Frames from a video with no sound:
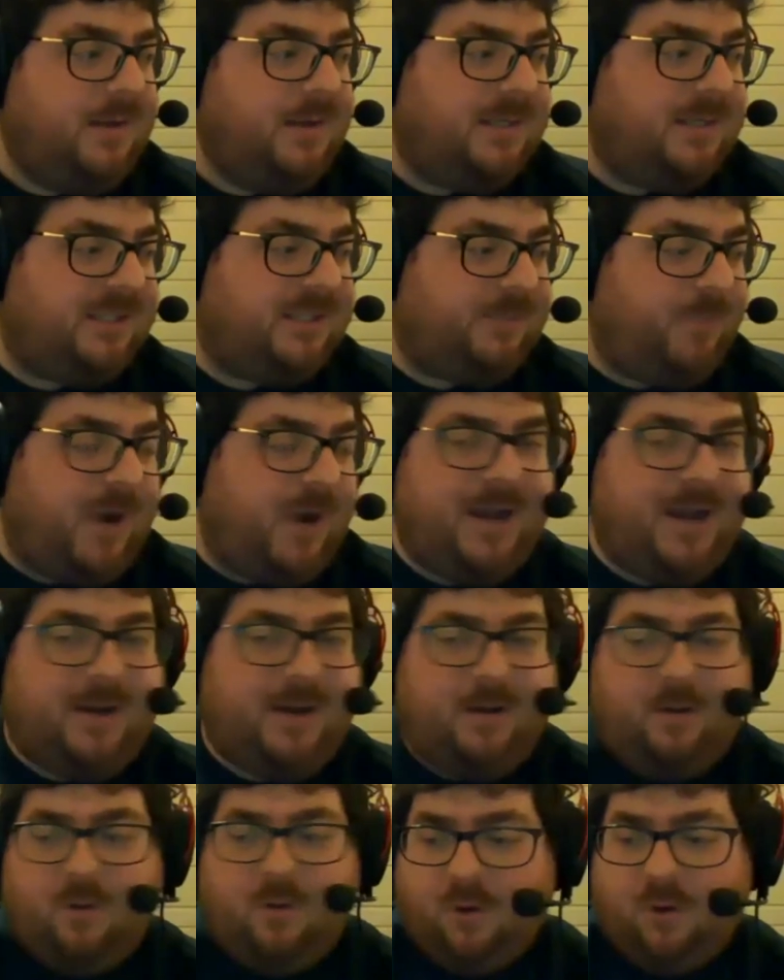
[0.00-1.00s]

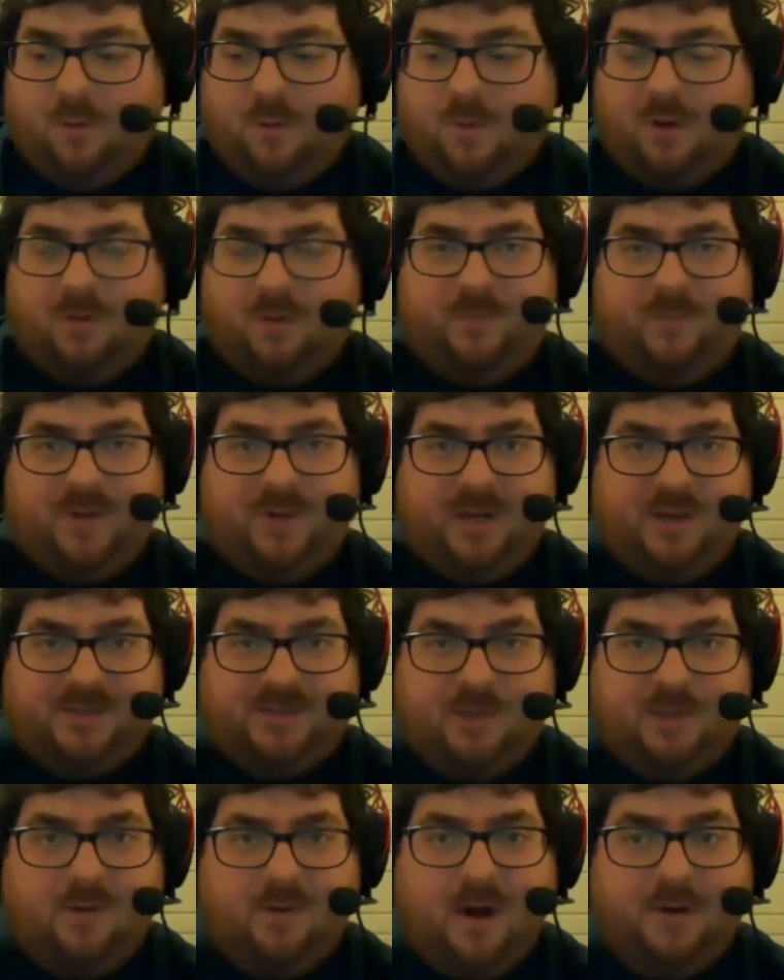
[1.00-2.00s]
Despite Norm only being a
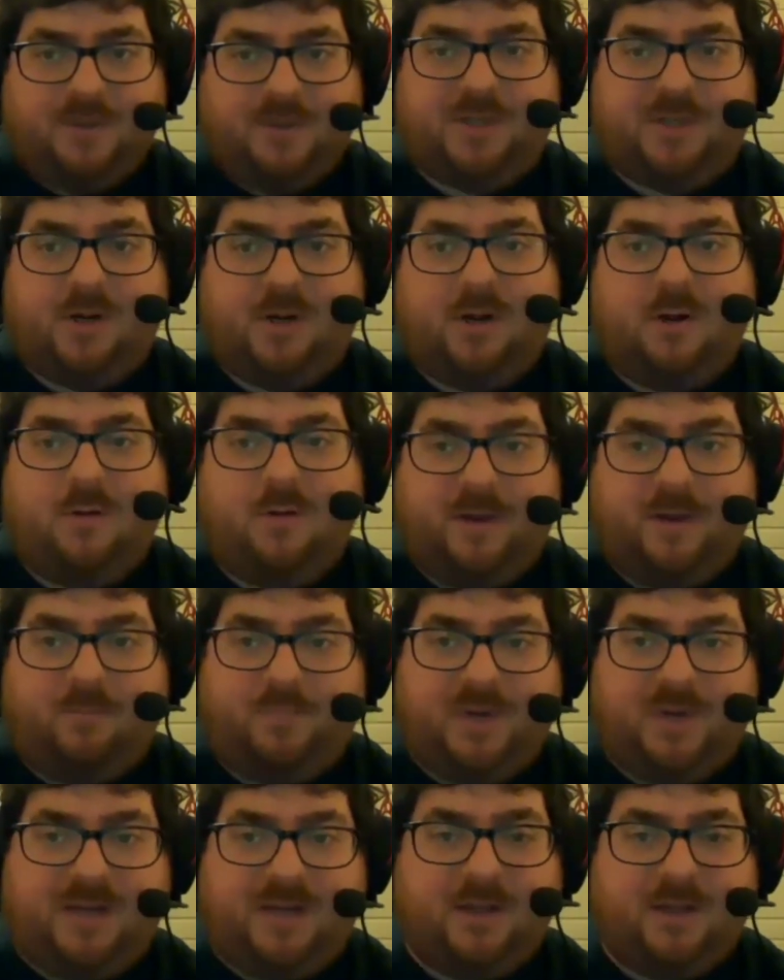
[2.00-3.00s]
2-hour show
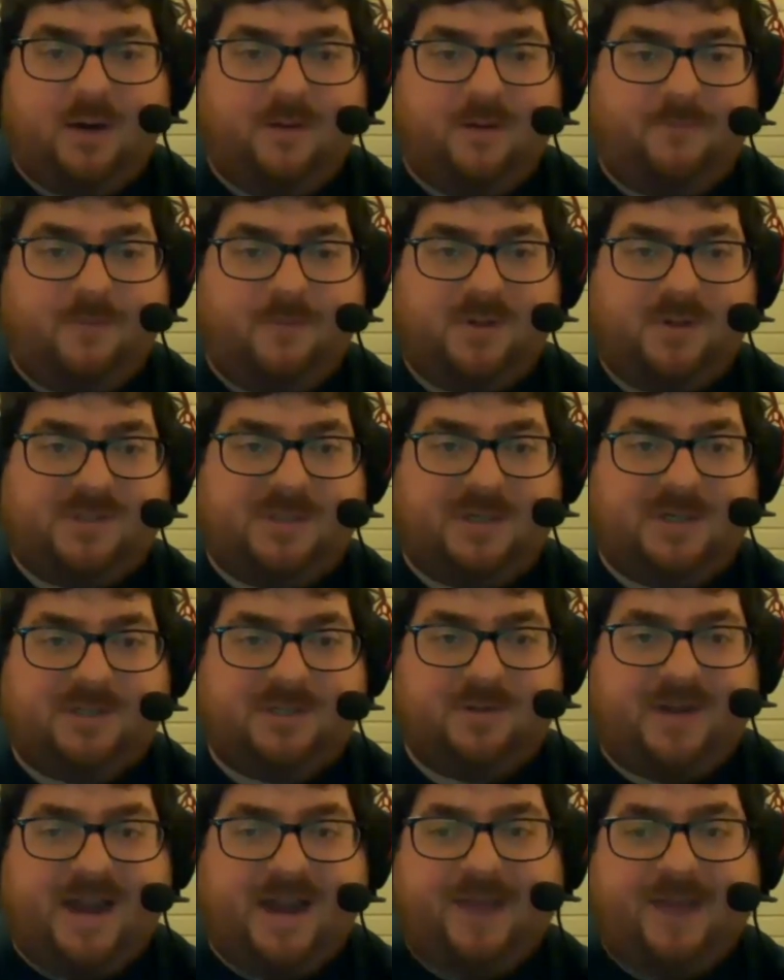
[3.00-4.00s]
and being there for
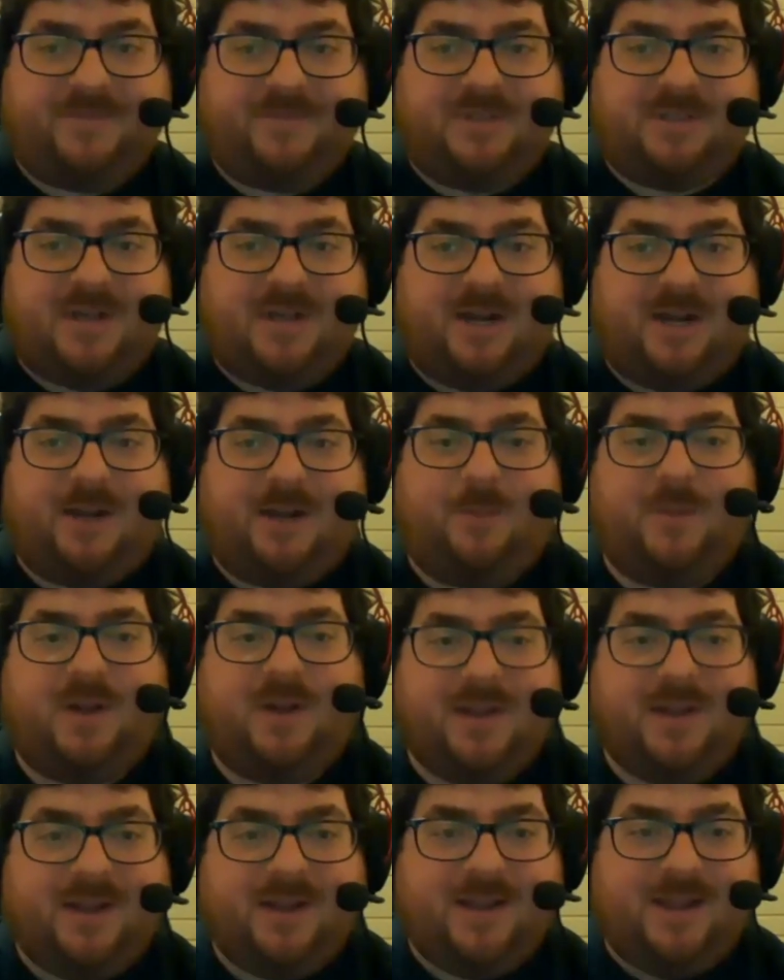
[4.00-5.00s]
essentially half the time
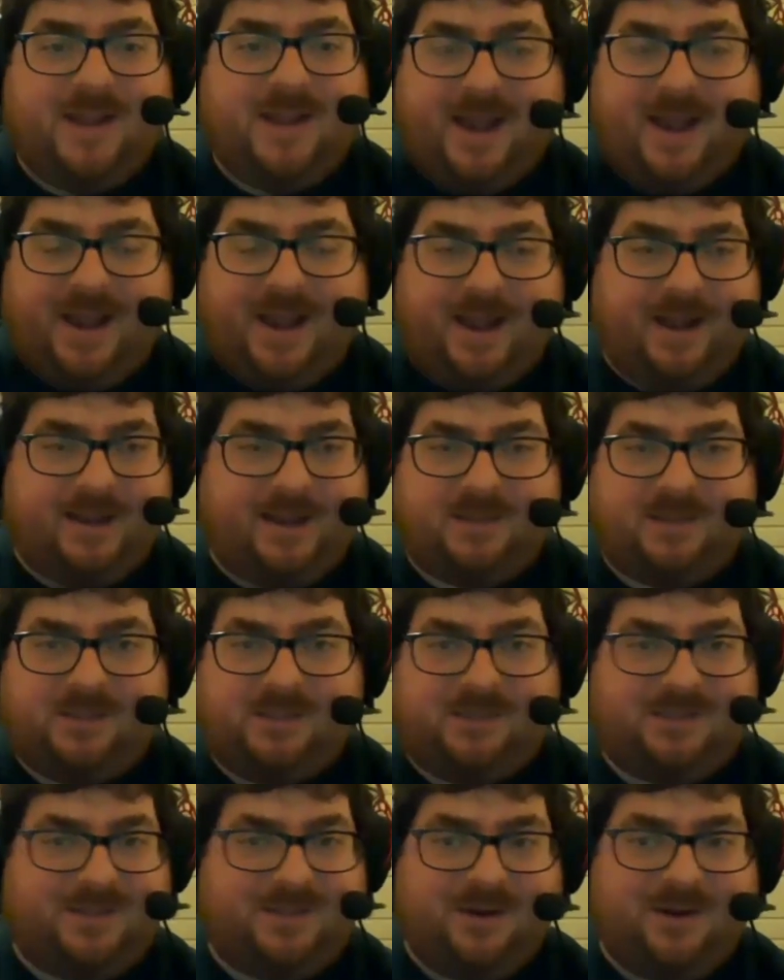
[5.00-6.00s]

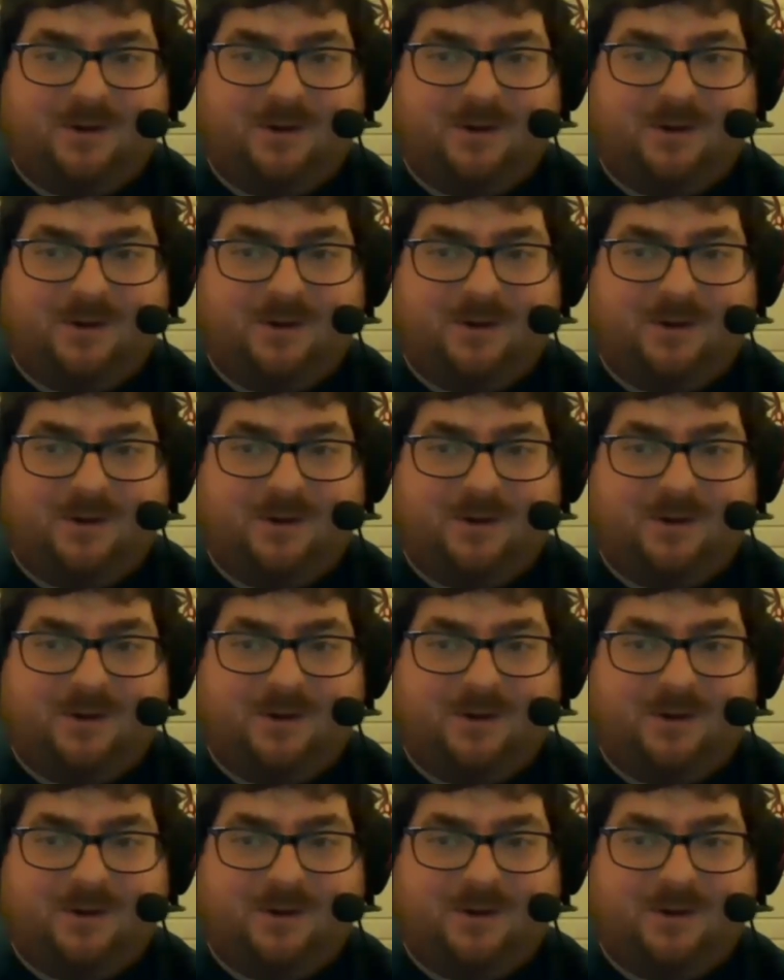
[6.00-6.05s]
as,